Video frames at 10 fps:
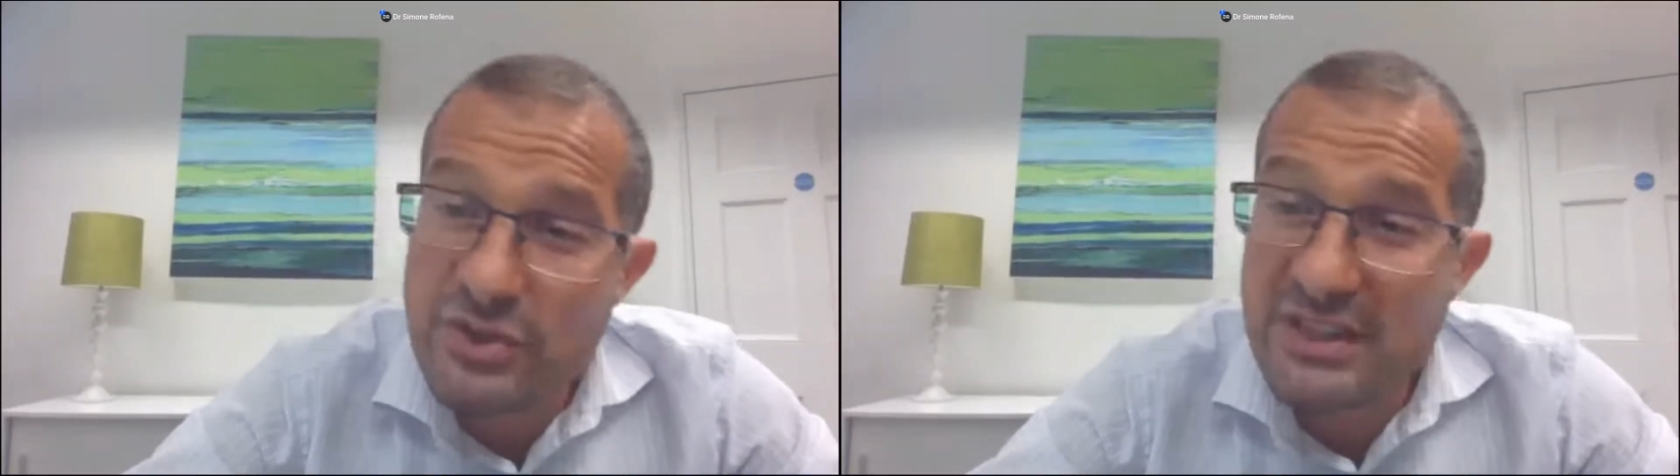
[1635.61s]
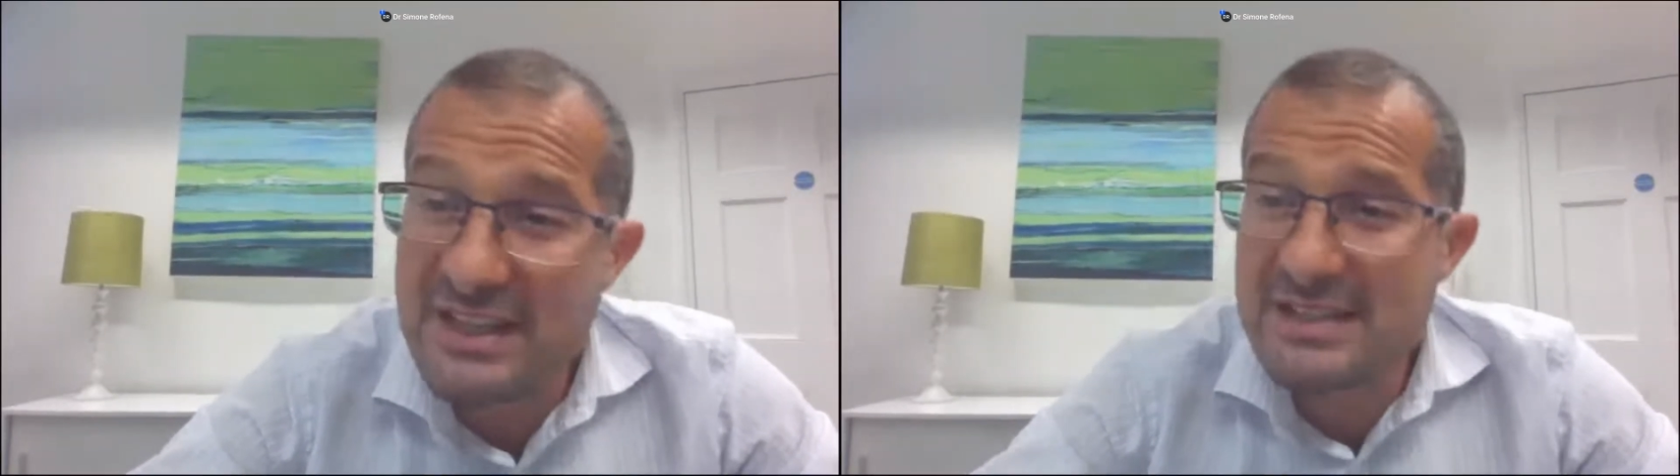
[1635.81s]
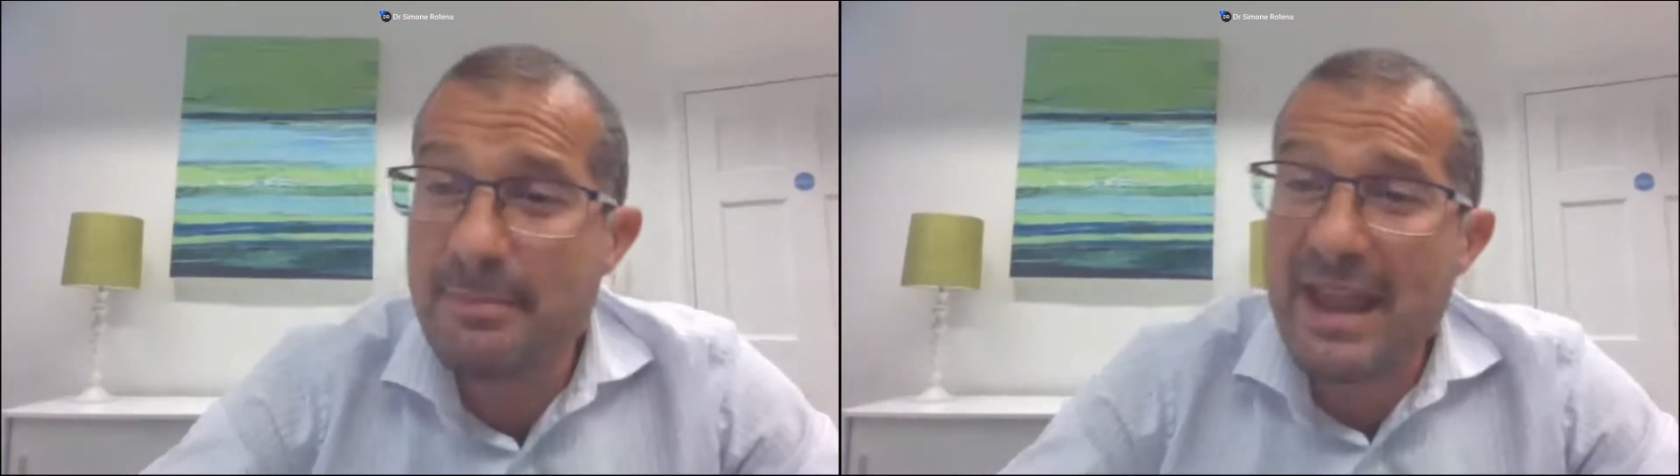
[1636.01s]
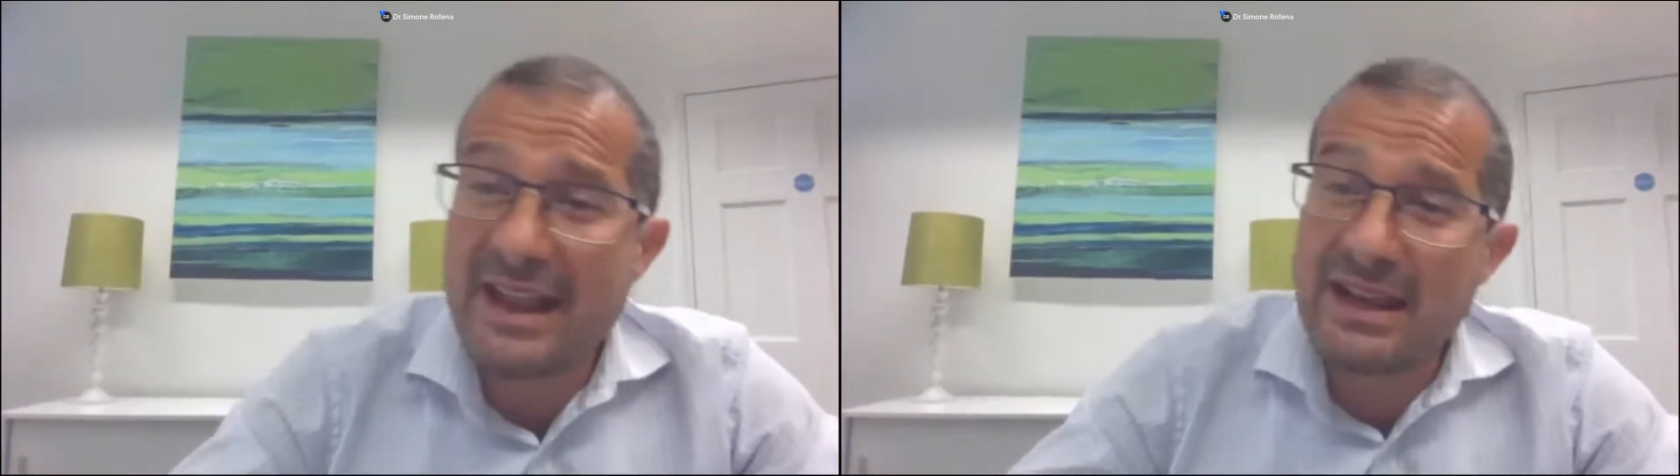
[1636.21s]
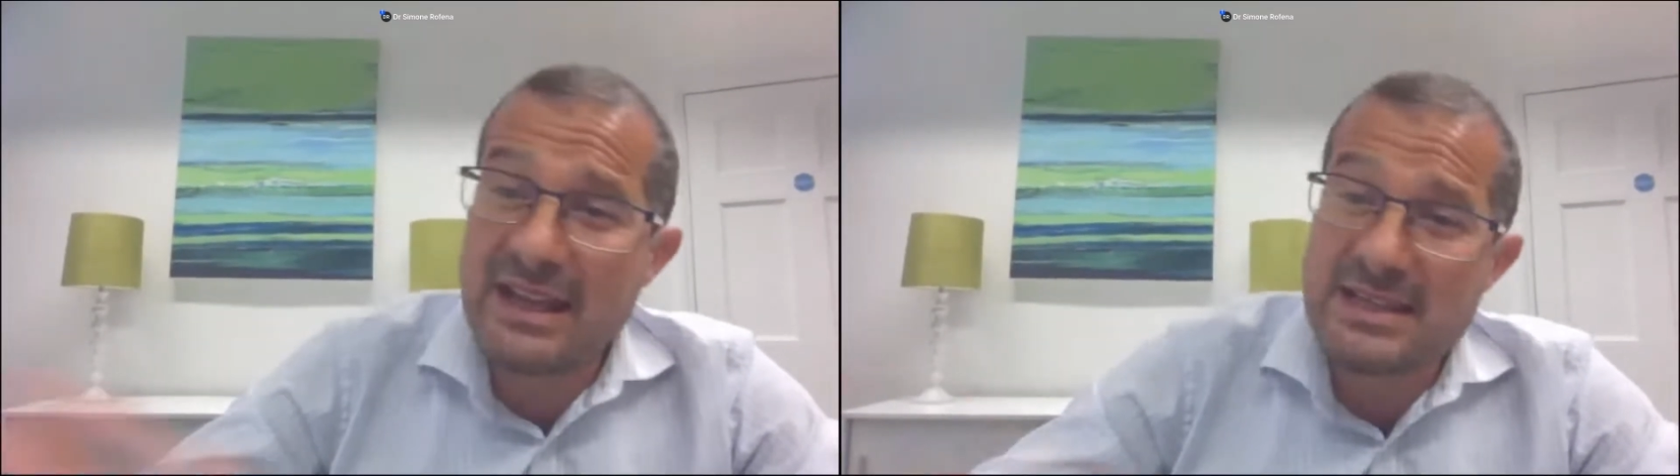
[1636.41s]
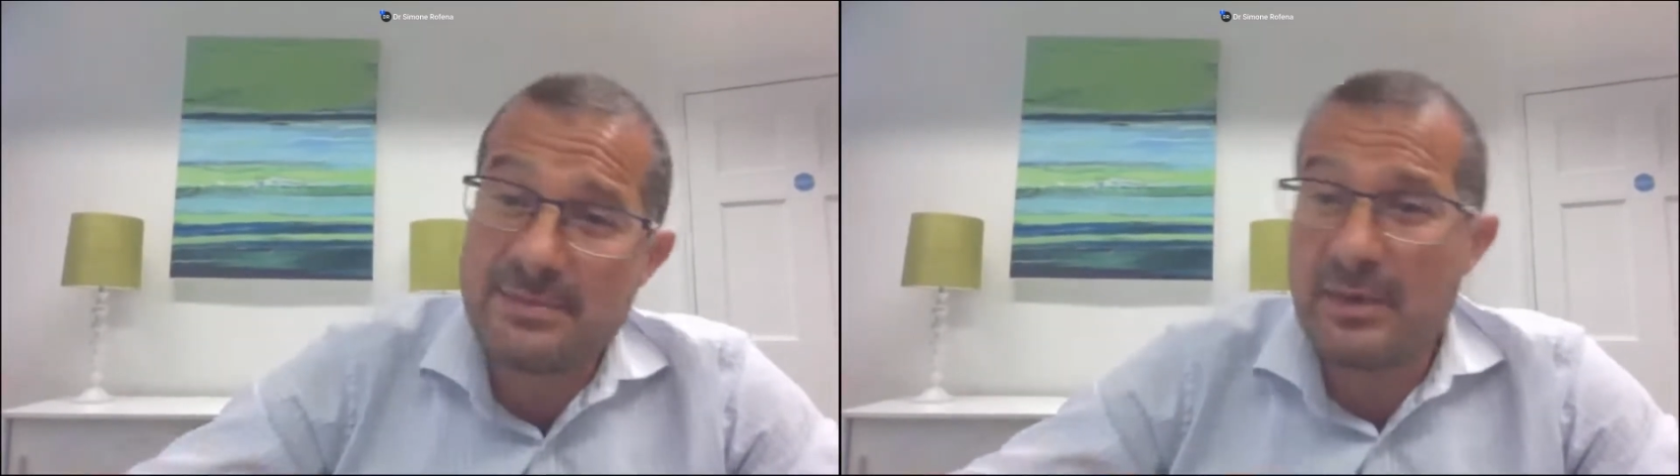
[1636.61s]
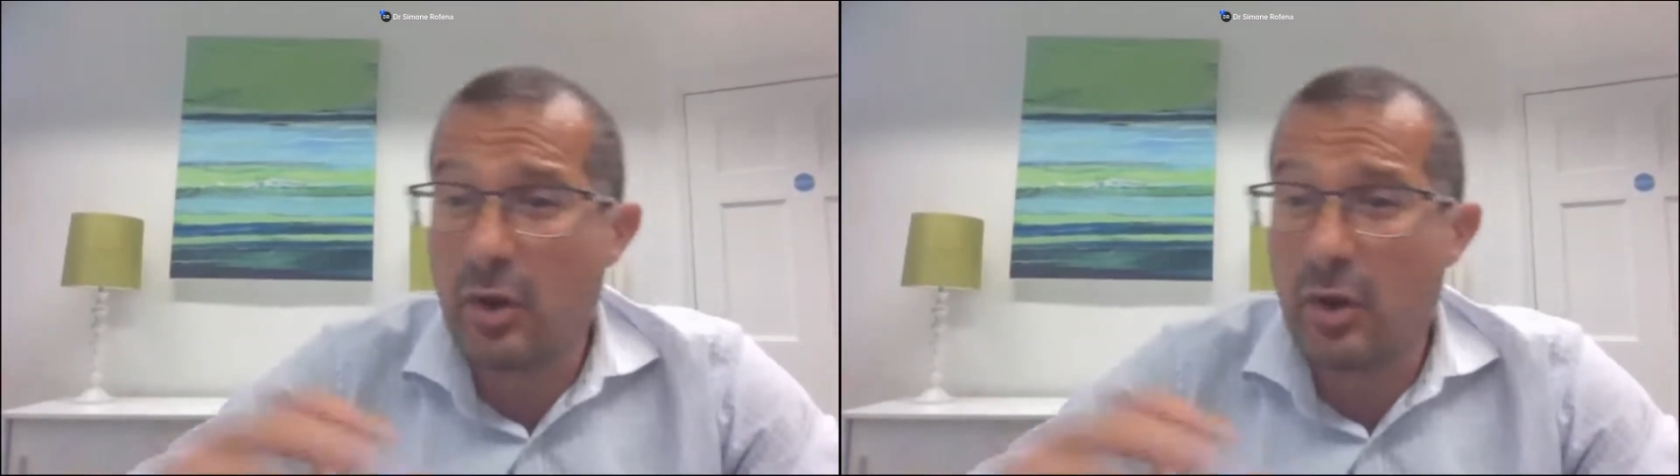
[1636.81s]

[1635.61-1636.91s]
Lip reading: this mechanism